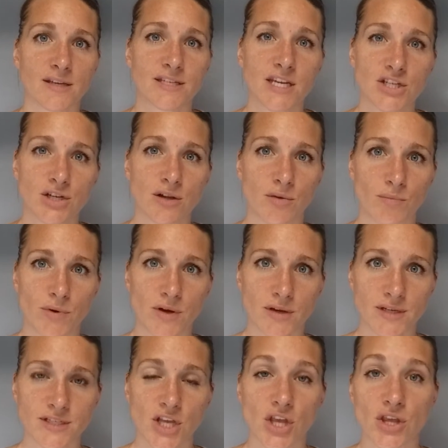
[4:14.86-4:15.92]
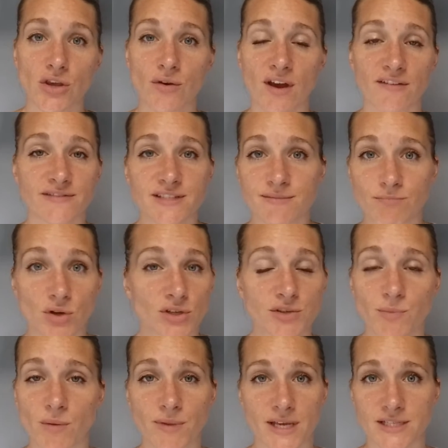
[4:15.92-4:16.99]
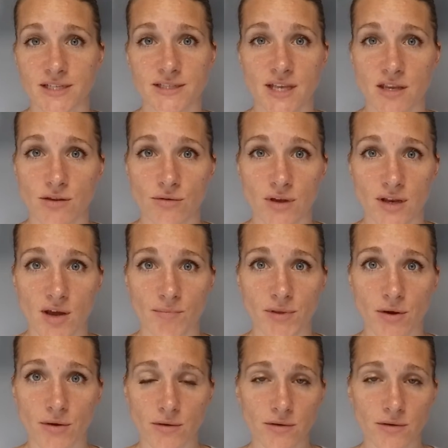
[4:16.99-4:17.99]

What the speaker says: digital books, you have multiple places that you can upload.